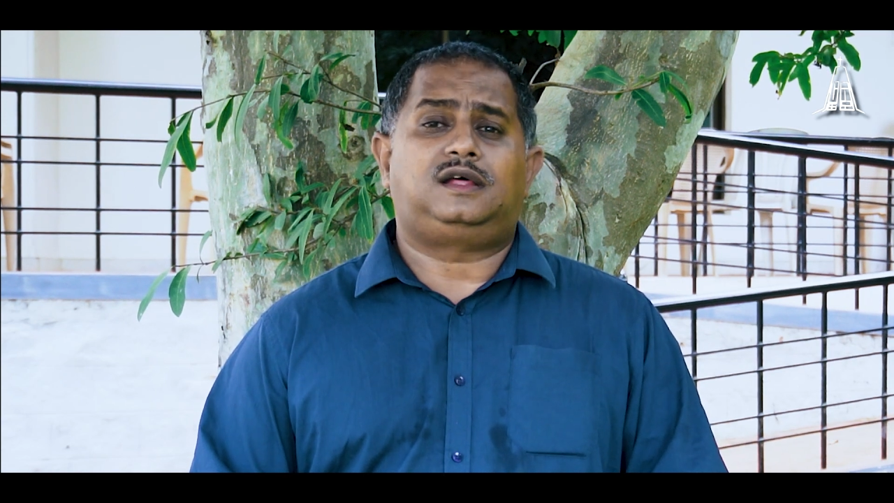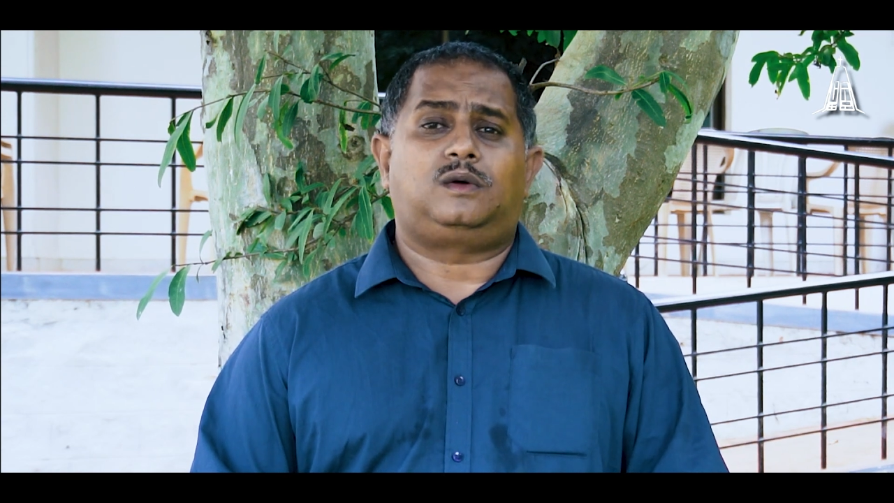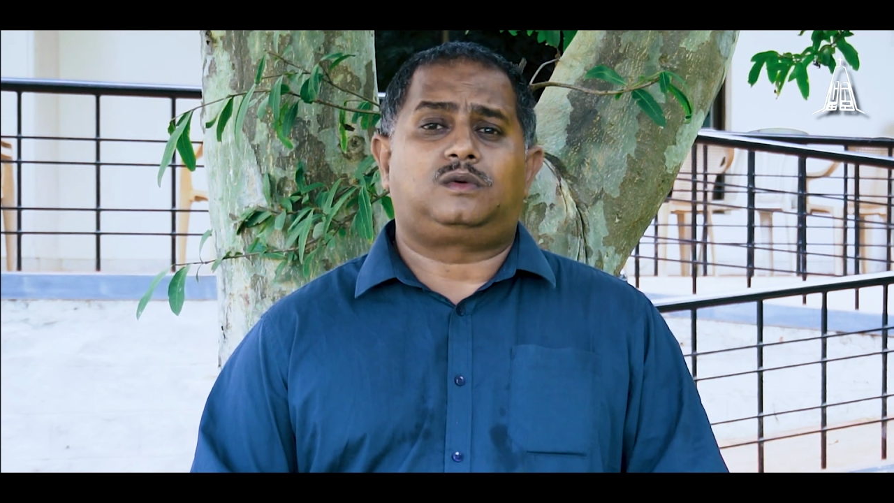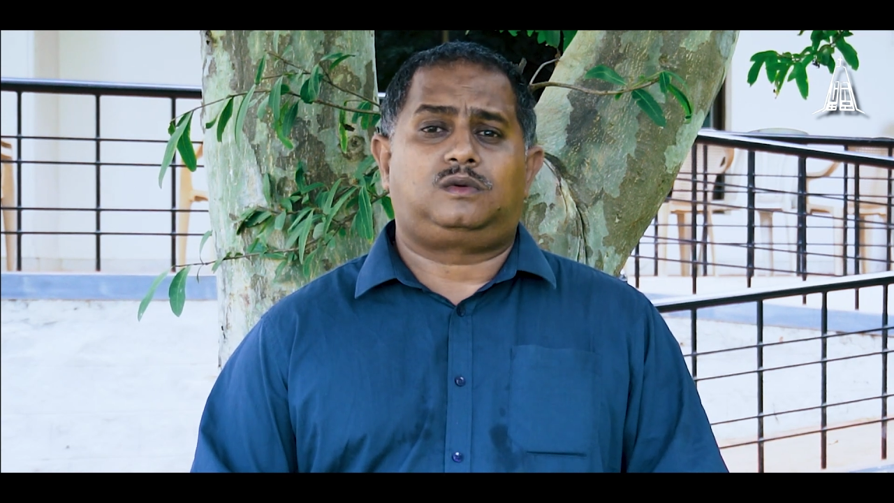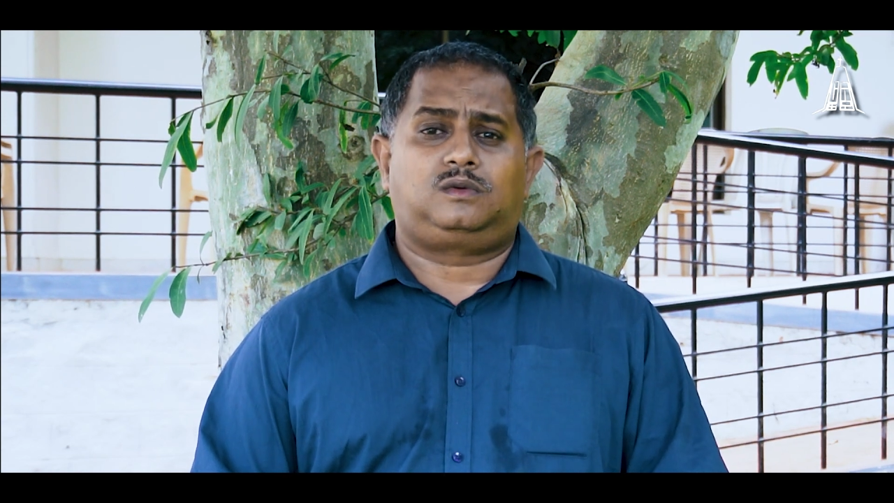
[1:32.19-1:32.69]

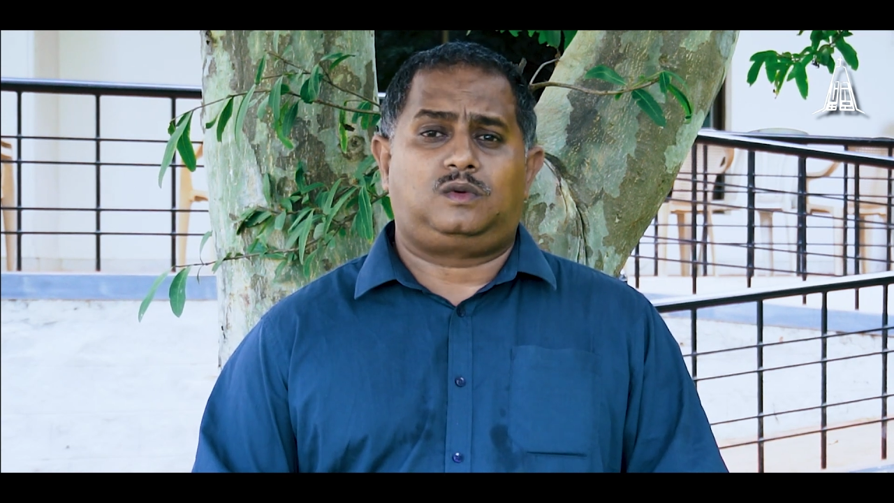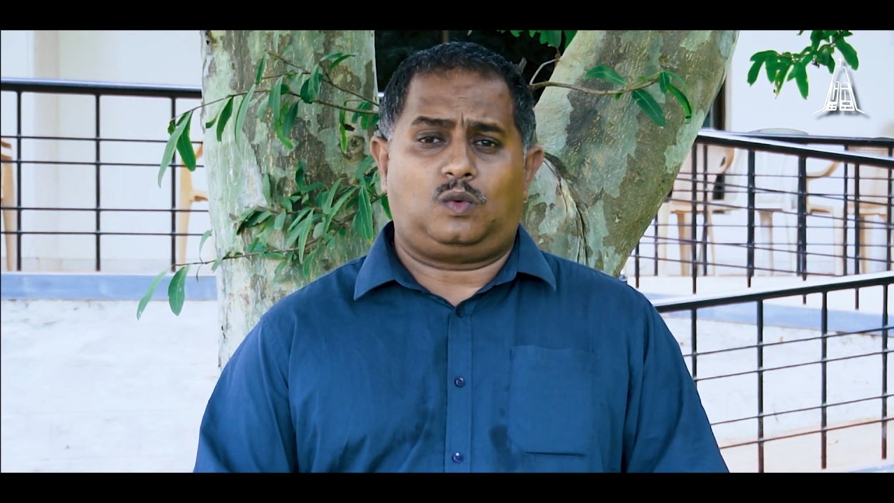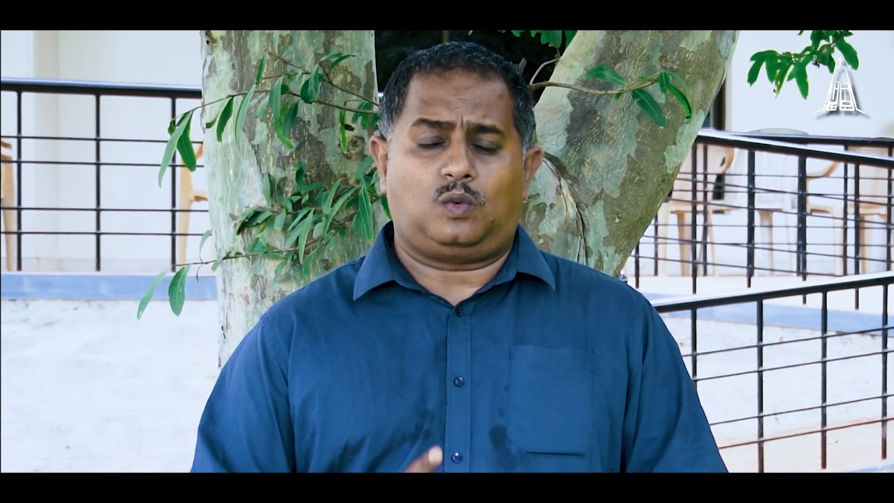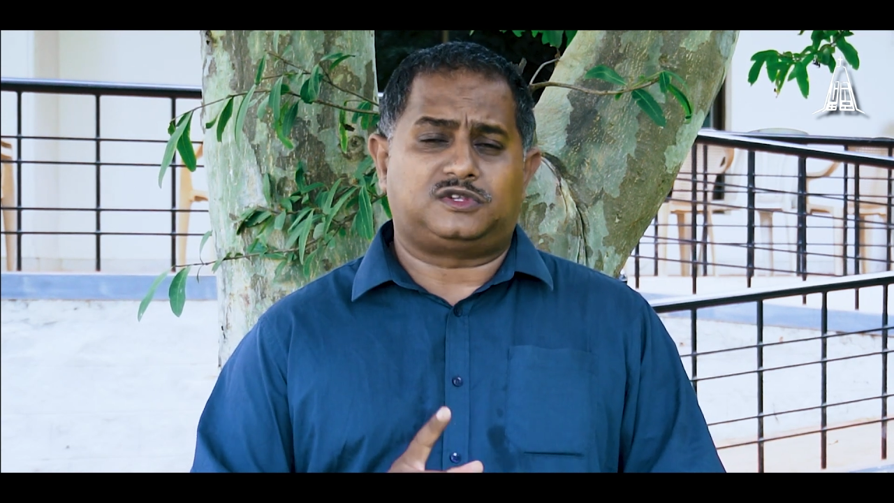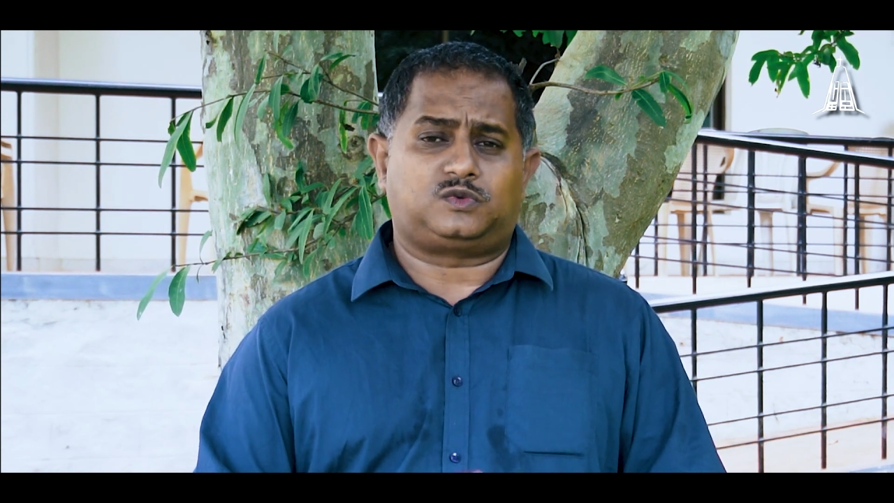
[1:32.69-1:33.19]
down
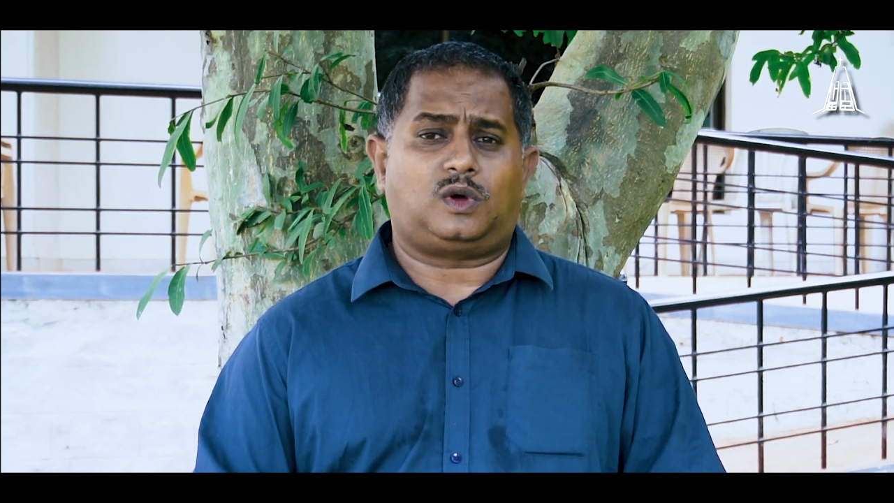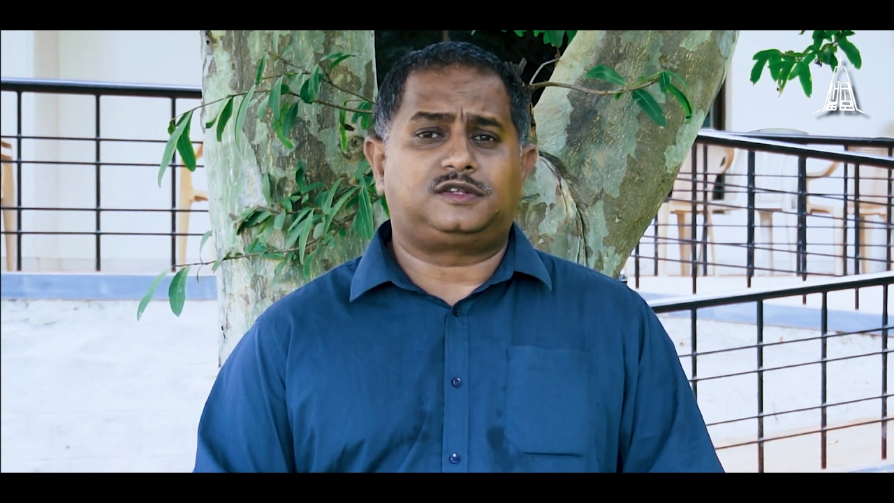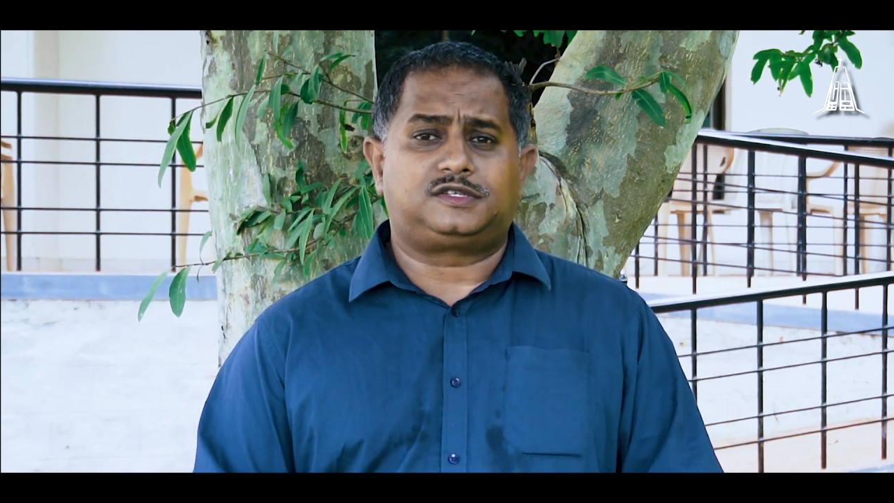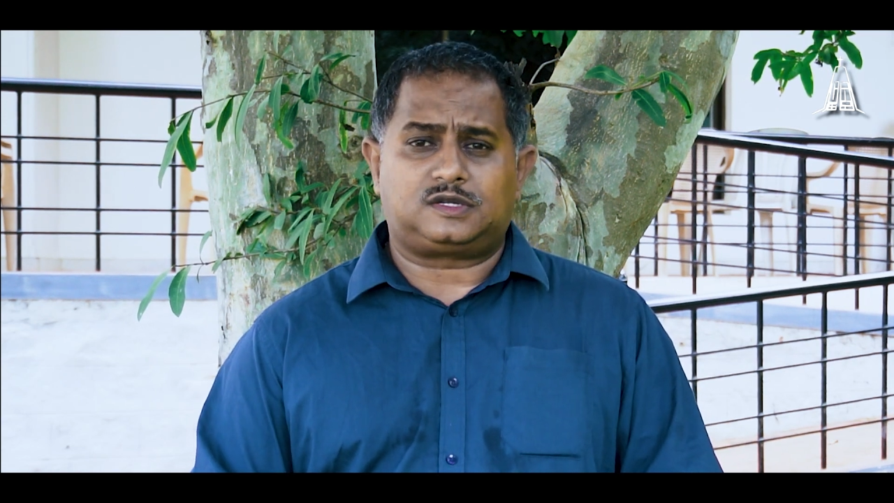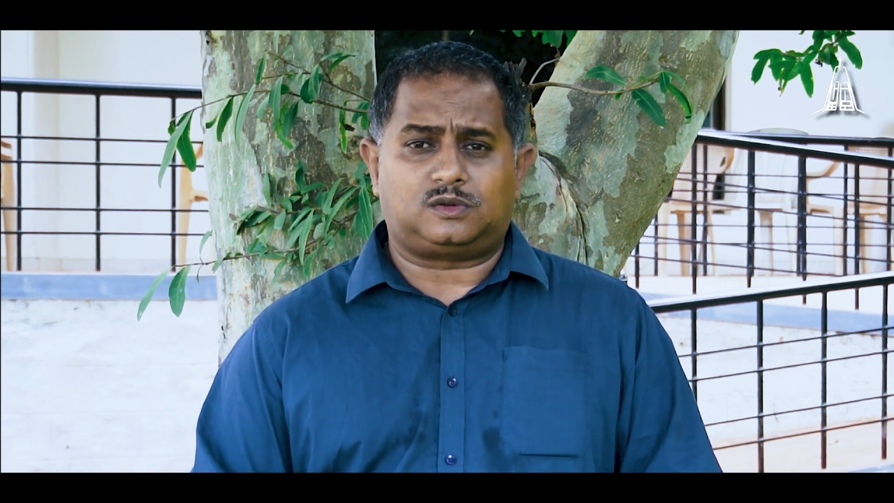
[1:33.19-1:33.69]
was one
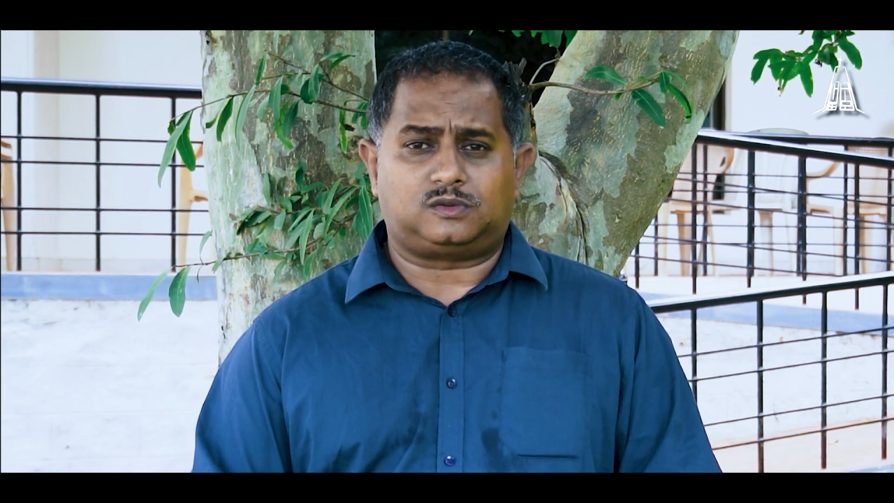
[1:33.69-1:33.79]
stone.